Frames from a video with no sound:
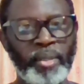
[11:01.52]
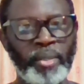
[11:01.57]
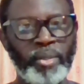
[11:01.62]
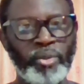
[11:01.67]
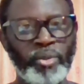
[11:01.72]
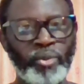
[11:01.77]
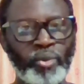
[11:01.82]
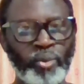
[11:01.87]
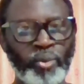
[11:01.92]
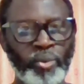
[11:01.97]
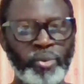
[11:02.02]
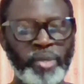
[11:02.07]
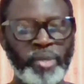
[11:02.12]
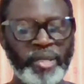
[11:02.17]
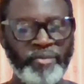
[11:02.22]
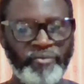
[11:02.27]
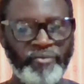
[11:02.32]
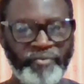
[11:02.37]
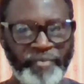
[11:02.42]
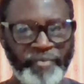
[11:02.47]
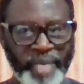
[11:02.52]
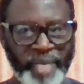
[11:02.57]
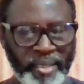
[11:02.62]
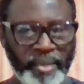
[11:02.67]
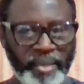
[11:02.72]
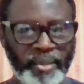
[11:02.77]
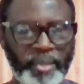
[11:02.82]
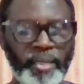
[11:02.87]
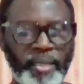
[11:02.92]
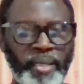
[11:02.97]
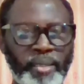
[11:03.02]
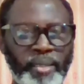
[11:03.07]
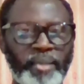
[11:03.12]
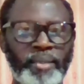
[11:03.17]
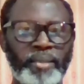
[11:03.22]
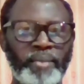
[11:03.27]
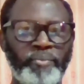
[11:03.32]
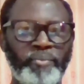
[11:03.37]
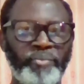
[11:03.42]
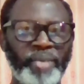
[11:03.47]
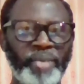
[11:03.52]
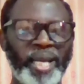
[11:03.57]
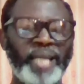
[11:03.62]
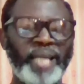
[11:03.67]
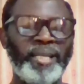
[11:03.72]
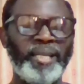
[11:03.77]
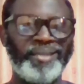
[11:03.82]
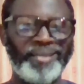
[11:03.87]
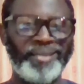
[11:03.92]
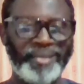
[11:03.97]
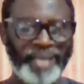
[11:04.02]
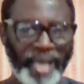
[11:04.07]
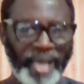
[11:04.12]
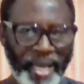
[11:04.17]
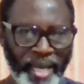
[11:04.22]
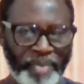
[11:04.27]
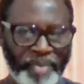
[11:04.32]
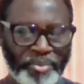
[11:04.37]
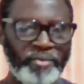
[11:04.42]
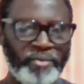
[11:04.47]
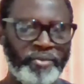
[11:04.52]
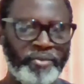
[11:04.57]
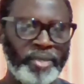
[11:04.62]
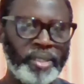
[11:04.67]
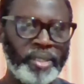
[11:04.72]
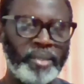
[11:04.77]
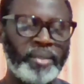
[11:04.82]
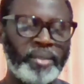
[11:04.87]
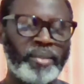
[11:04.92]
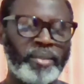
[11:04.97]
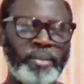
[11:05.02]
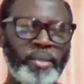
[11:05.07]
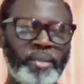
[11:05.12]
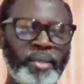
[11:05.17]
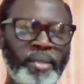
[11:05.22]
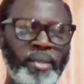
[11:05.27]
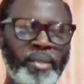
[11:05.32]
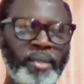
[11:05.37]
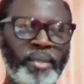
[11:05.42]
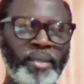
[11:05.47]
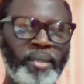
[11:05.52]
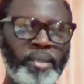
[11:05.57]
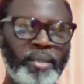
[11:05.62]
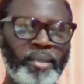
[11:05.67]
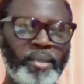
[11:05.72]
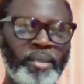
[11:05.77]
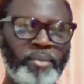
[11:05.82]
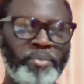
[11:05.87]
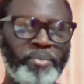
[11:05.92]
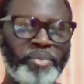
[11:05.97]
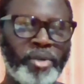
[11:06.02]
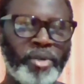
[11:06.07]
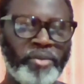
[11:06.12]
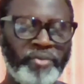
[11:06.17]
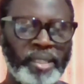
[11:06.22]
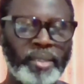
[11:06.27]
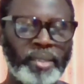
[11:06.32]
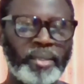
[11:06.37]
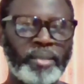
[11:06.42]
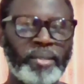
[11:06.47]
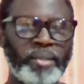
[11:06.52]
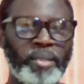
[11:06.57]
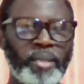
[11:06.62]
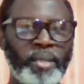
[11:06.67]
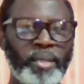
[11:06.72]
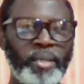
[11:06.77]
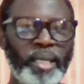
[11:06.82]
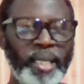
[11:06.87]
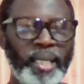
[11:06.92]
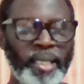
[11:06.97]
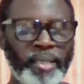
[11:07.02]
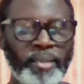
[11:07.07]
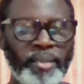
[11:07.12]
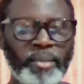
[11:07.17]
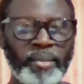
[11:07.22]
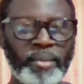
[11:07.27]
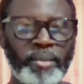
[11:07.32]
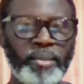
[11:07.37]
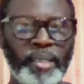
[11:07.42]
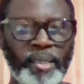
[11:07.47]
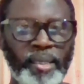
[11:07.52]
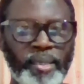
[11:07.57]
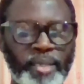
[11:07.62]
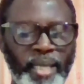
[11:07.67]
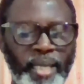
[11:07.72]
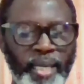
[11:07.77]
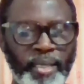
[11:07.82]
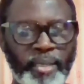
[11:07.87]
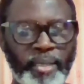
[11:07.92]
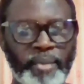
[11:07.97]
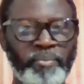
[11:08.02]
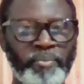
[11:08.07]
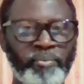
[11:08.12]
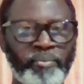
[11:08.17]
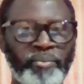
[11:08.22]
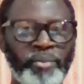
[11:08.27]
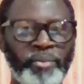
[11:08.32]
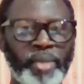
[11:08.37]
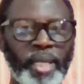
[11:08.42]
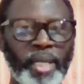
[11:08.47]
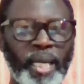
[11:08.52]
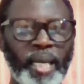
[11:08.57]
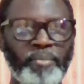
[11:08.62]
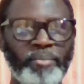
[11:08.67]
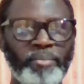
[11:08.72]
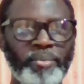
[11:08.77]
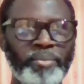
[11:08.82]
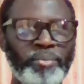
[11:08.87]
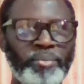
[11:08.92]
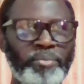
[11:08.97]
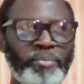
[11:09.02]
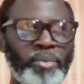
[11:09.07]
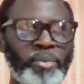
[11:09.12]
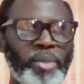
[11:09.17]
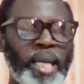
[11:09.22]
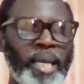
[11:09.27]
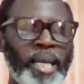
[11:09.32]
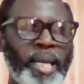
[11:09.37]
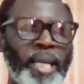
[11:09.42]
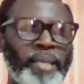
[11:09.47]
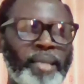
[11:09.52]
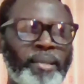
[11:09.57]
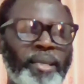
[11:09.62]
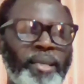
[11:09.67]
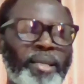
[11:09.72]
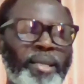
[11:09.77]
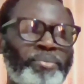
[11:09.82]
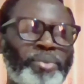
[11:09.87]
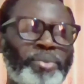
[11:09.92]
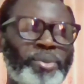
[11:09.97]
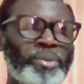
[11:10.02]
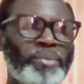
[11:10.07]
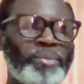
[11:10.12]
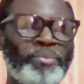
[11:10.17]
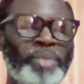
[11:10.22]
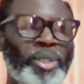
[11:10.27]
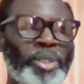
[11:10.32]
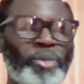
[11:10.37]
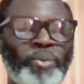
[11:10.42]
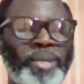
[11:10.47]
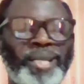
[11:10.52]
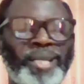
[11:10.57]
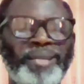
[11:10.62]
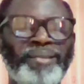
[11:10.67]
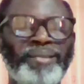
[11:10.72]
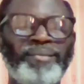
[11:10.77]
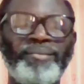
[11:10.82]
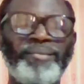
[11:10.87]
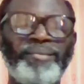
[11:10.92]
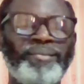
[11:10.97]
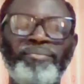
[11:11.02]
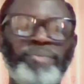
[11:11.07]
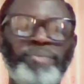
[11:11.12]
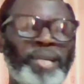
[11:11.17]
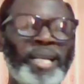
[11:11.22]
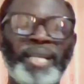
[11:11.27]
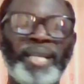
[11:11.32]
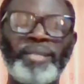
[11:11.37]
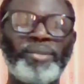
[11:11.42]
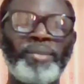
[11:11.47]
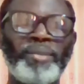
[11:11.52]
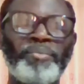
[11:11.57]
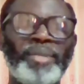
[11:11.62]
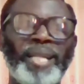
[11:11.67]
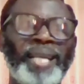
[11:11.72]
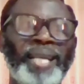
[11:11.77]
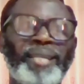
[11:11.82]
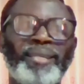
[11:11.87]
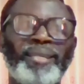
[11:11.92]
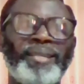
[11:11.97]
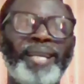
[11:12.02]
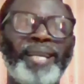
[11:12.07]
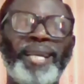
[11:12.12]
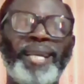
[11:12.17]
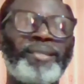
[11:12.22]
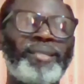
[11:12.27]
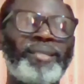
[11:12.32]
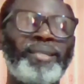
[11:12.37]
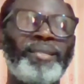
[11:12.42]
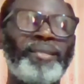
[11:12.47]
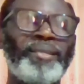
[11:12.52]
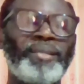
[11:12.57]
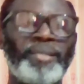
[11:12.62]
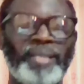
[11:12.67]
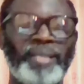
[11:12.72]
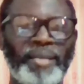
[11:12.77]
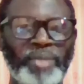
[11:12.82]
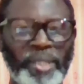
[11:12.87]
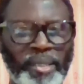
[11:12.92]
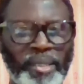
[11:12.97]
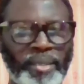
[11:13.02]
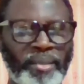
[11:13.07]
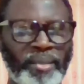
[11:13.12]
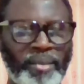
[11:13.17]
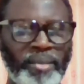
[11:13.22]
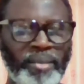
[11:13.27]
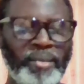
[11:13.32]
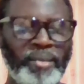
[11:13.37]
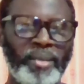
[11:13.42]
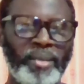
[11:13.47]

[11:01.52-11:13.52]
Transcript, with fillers: to revegetate an entire province, province in, in China. Um, I, I, think between uh, something like 1970,